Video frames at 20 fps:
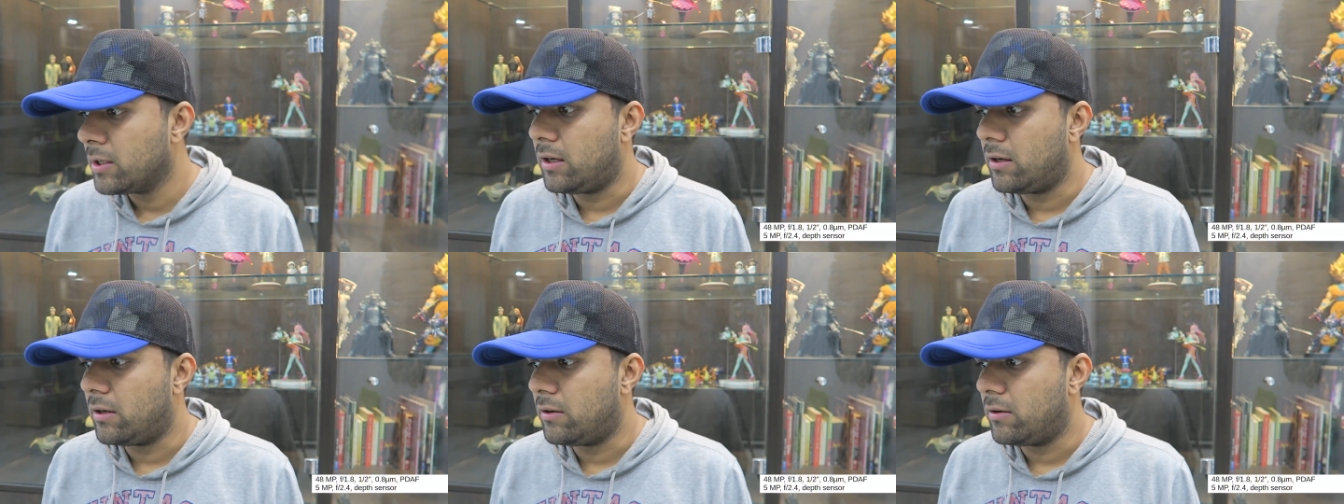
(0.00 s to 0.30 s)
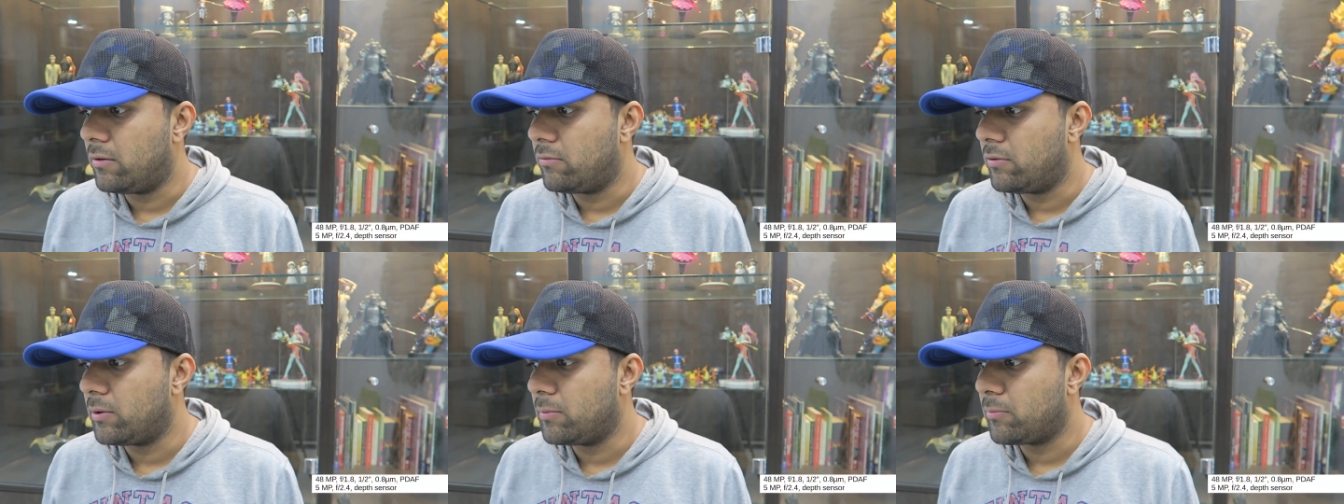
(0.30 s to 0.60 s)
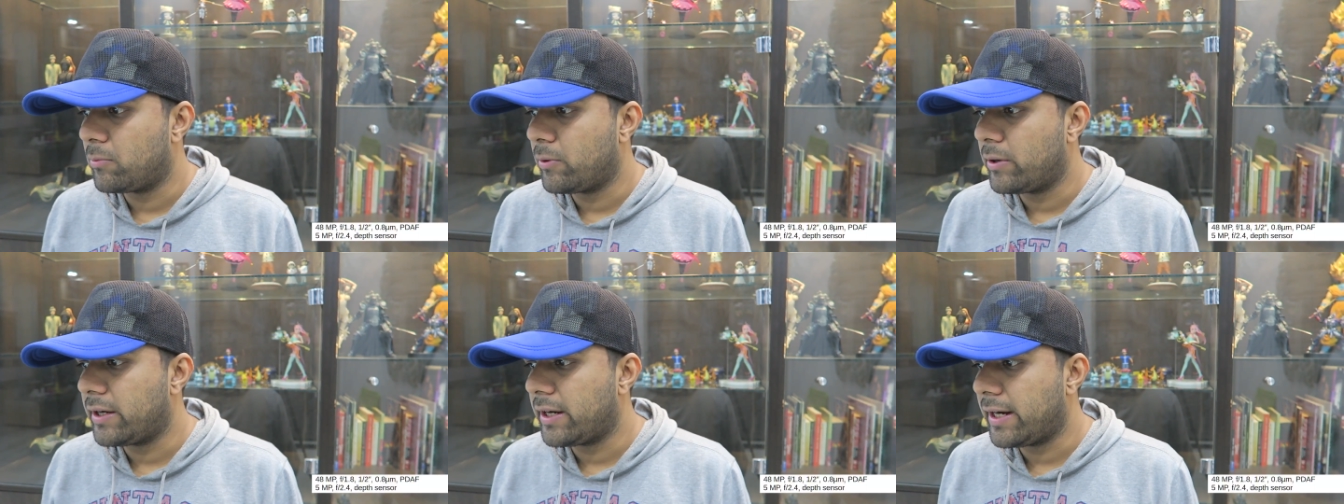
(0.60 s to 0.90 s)

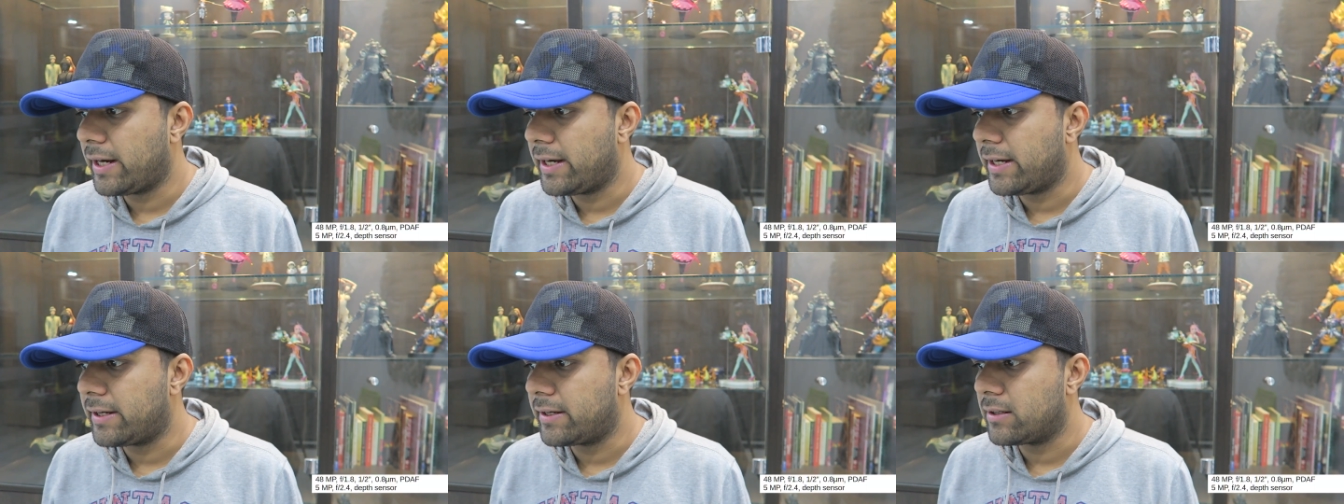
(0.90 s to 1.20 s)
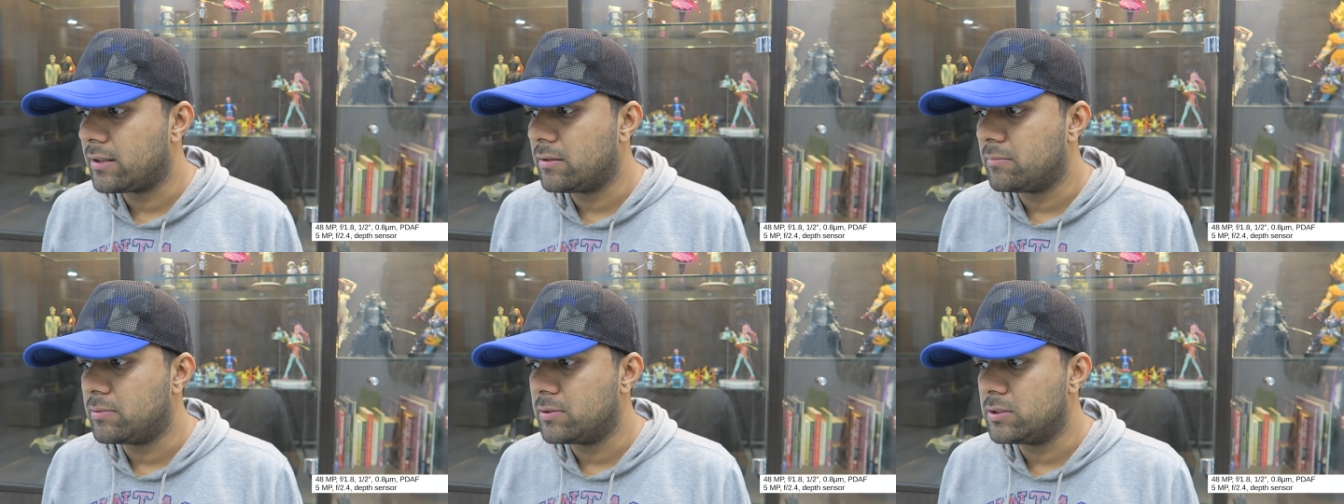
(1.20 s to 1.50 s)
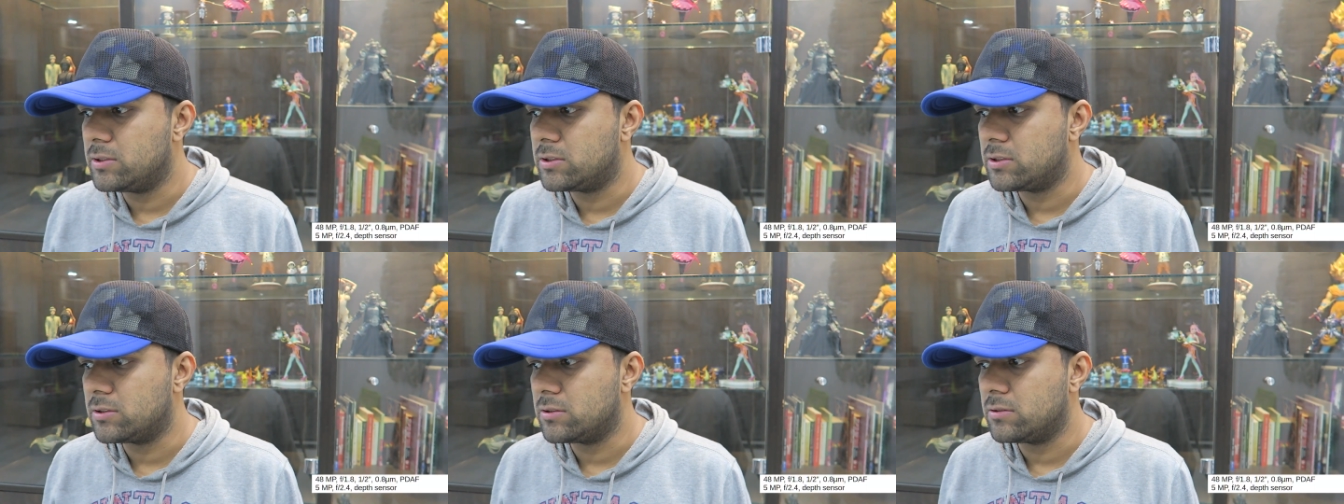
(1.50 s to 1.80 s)
f1.8
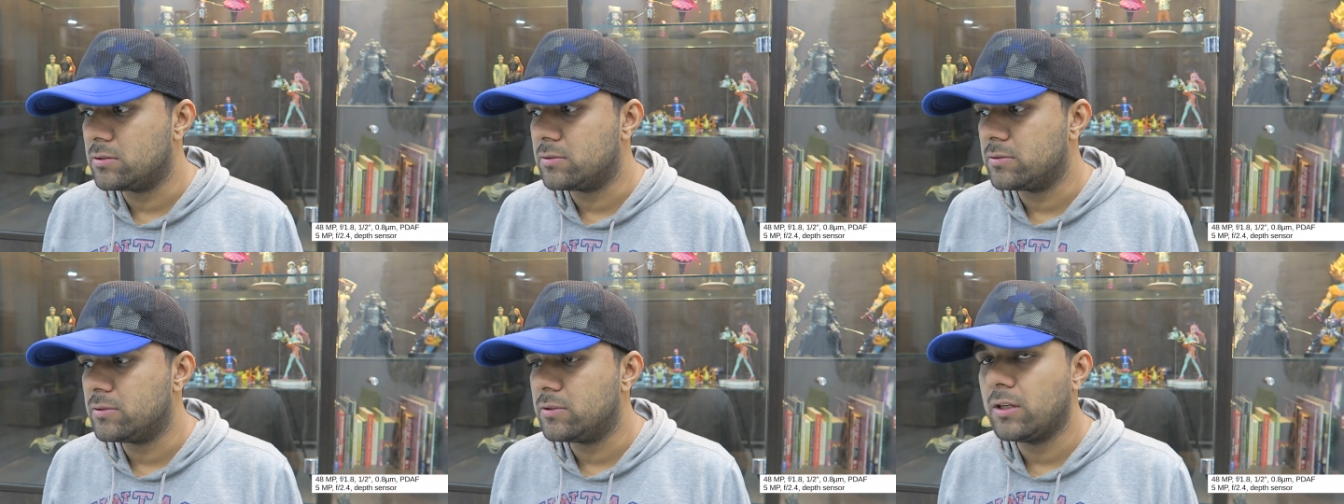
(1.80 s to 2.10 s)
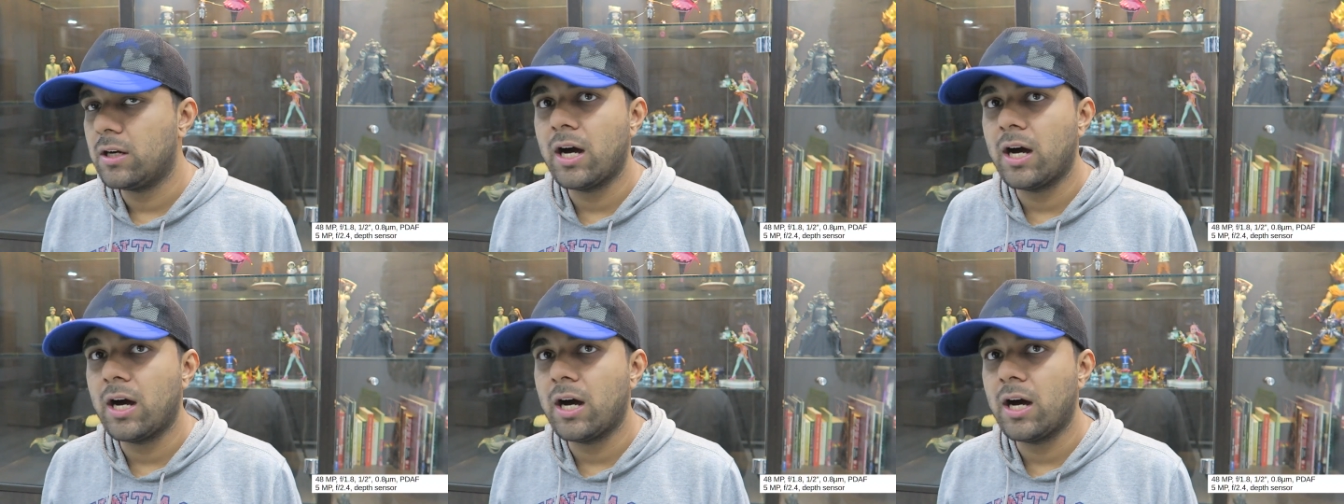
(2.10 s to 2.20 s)
aperture